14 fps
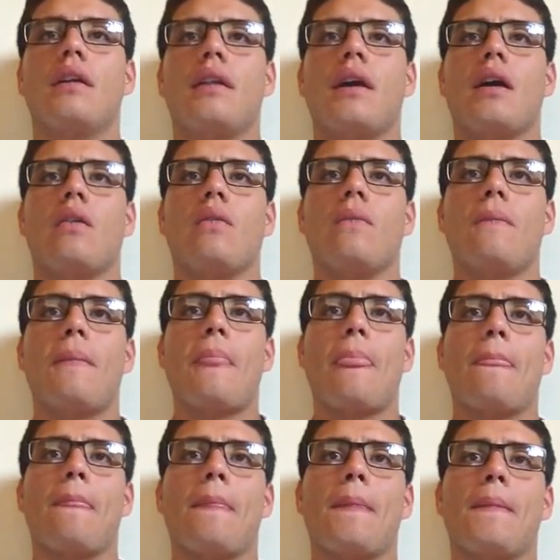Now,
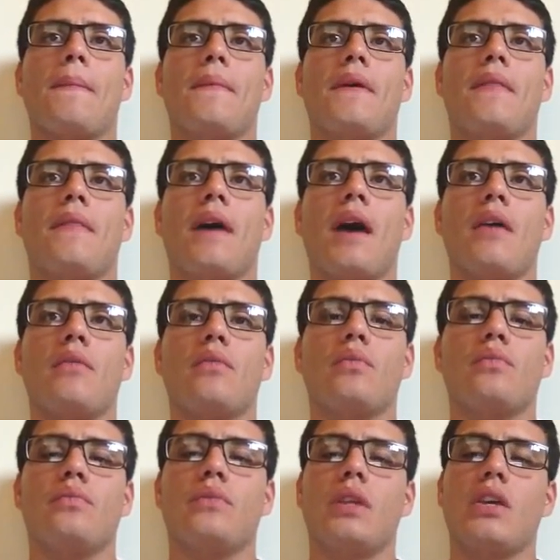in that,
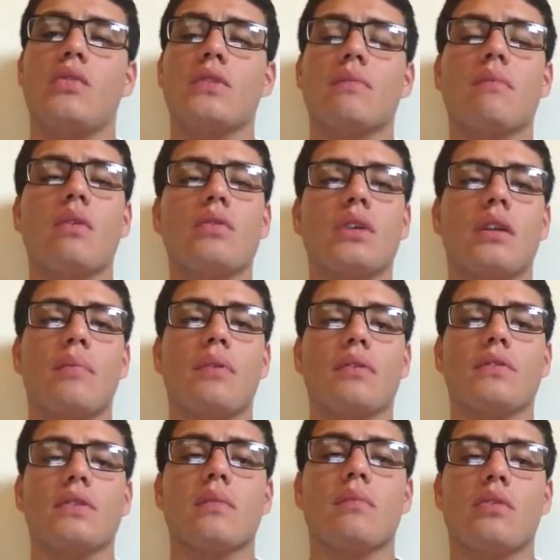they use an appeal
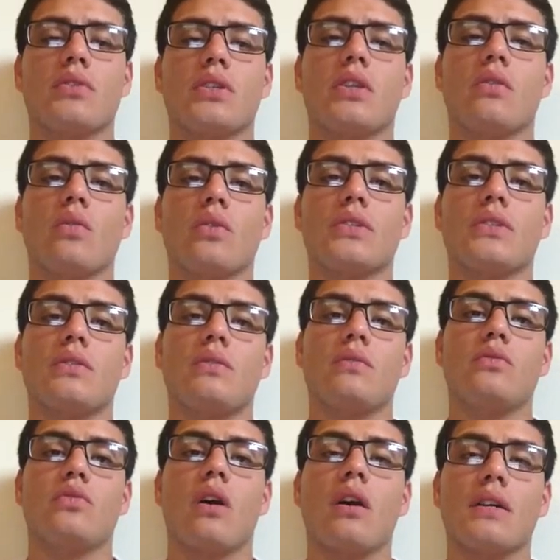to emotion in order to
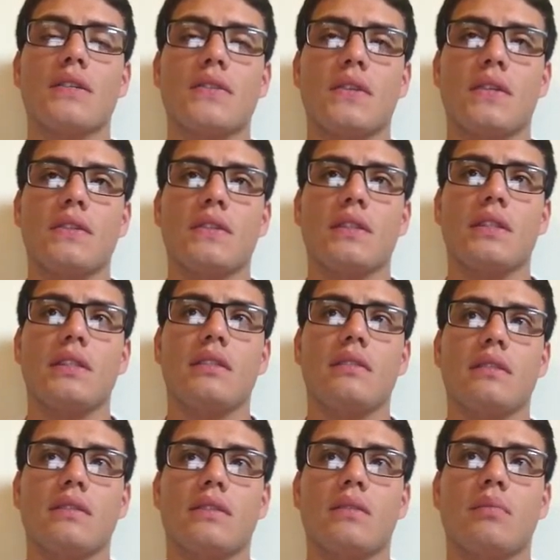draw us in, to lead
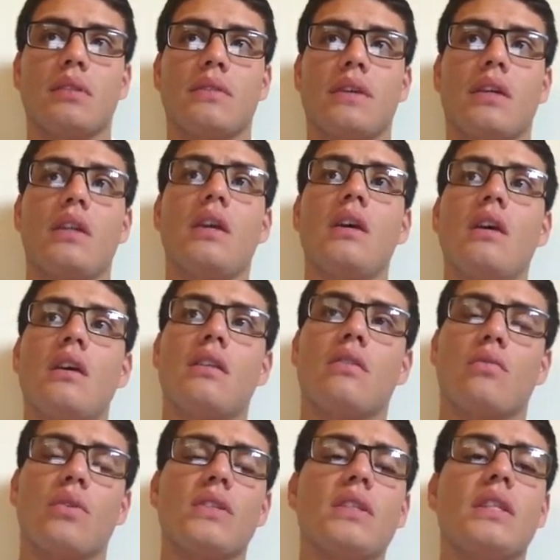us to believe that the
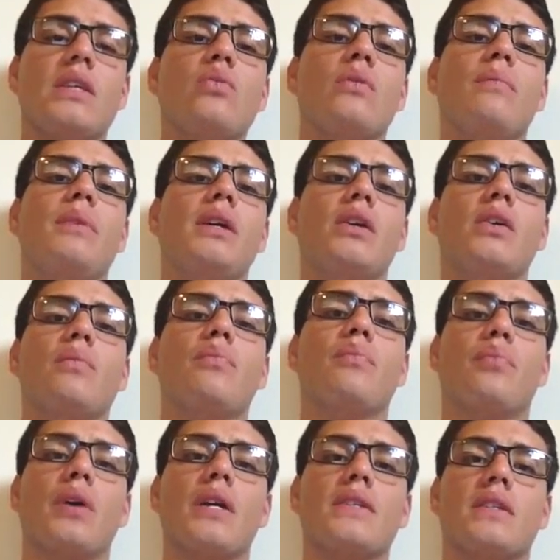reason he would be a good
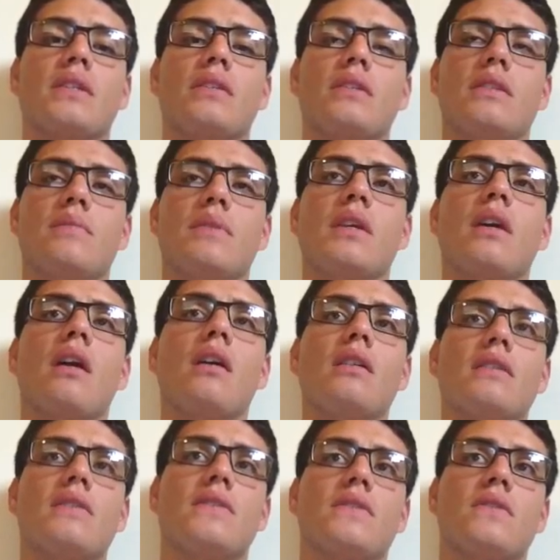president is
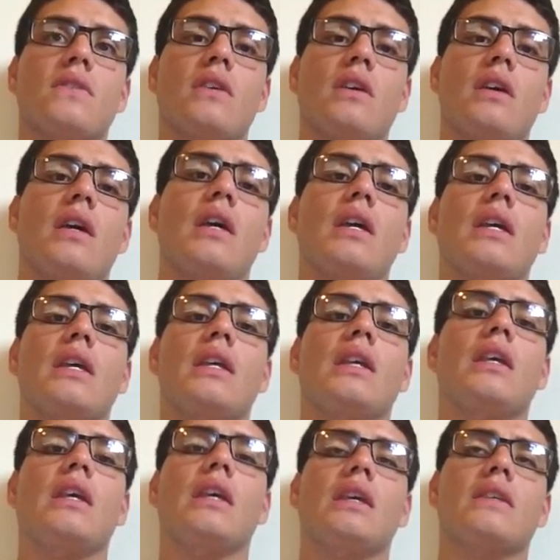because
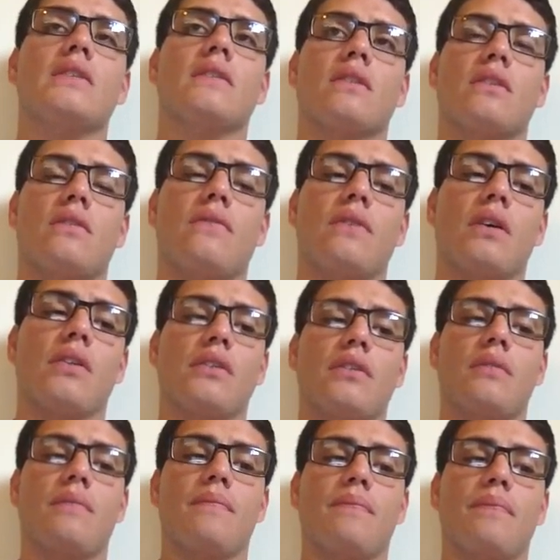he is a good father.
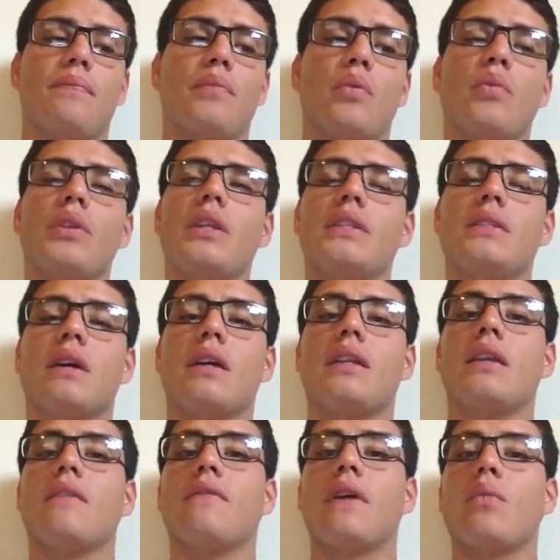But we need to
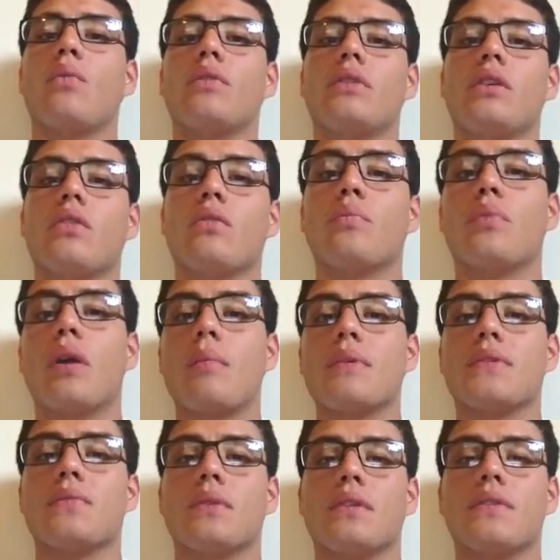identify what the other
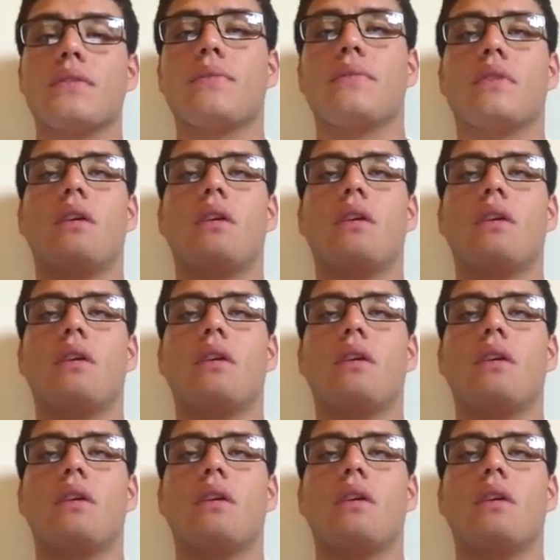premise was.